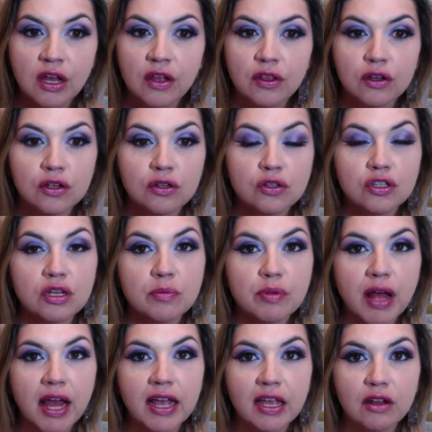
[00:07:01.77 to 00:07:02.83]
They're usually
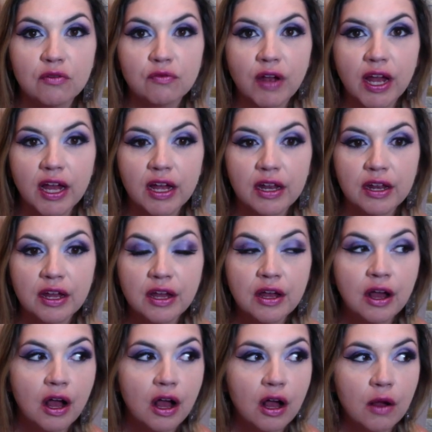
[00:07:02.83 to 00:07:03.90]
black and red.
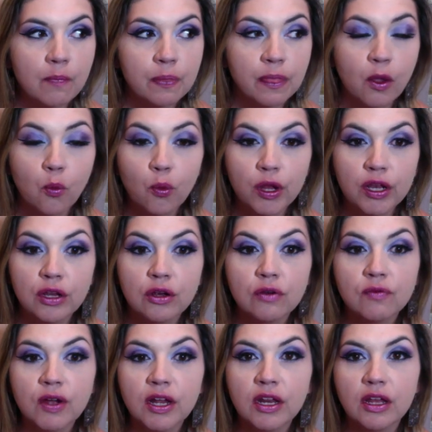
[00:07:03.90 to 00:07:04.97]
When you're
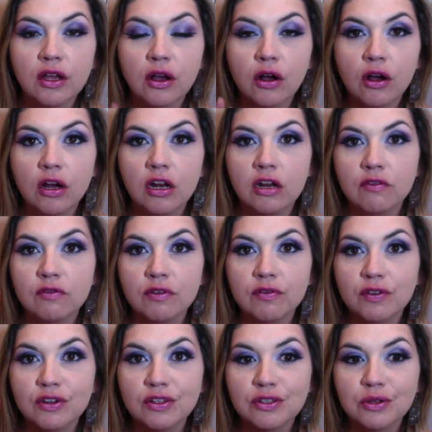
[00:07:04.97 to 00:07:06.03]
writing on a
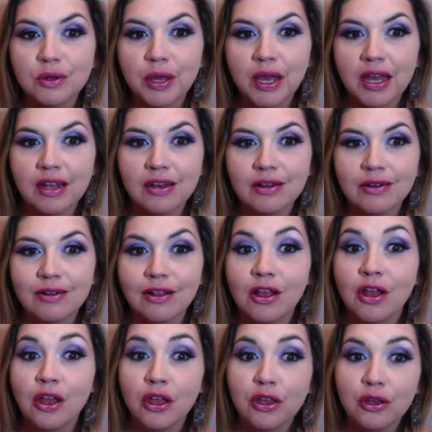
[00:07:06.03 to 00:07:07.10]
reversal candle,
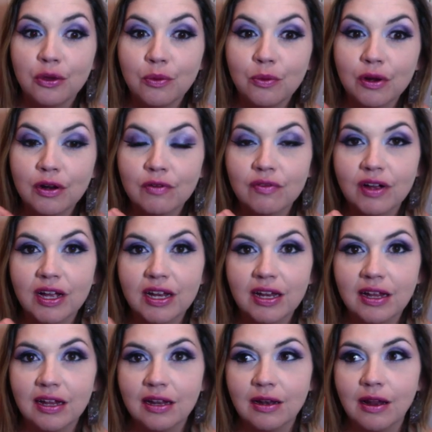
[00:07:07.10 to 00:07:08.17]
you want to write
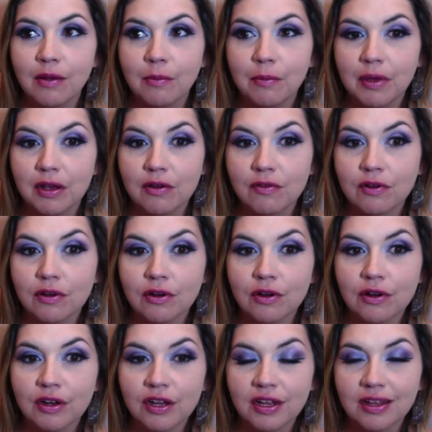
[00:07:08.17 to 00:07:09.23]
in
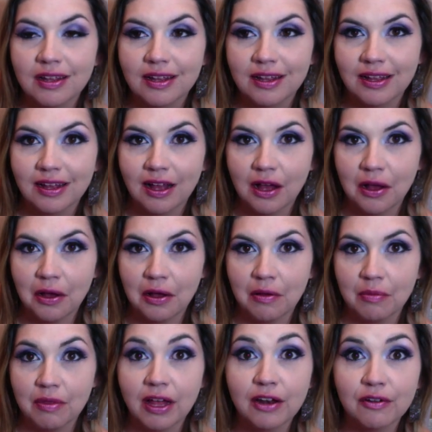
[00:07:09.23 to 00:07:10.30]
mirrored
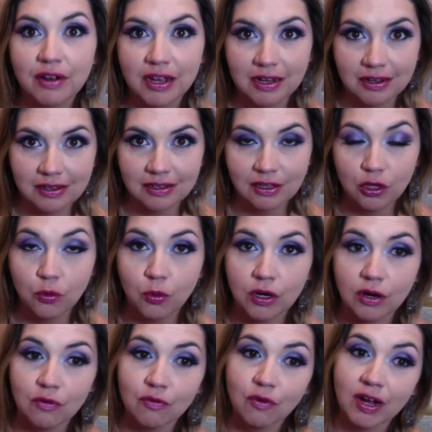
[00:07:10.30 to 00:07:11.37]
lettering. You want
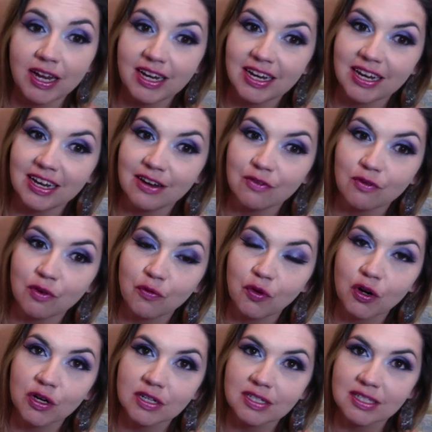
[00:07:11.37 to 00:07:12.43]
to write it in
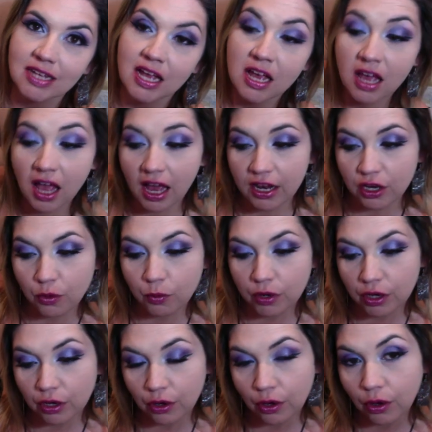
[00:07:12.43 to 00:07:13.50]
reverse. And you want
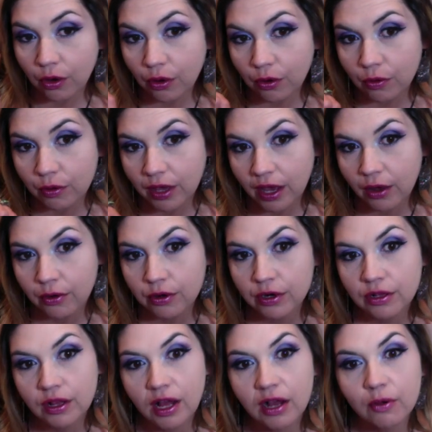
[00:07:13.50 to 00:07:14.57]
to go
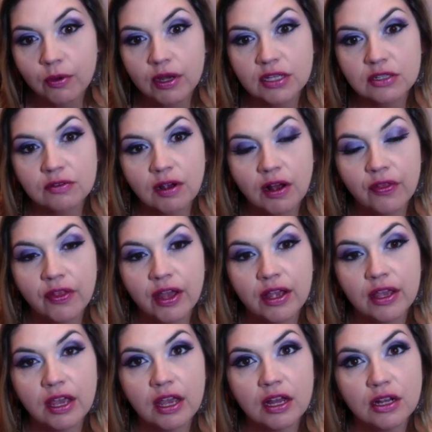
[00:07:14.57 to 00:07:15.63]
counterclockwise around that
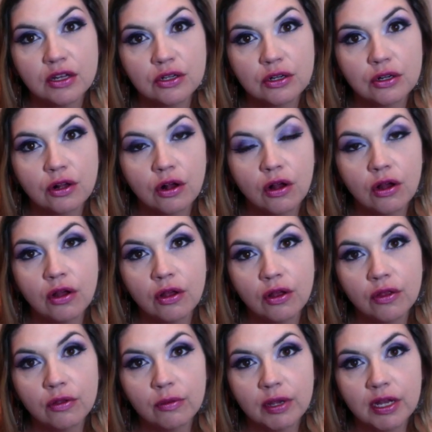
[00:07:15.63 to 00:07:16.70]
candle
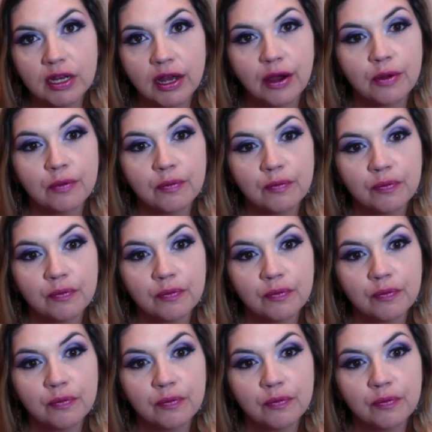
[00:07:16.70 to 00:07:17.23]
all the way down.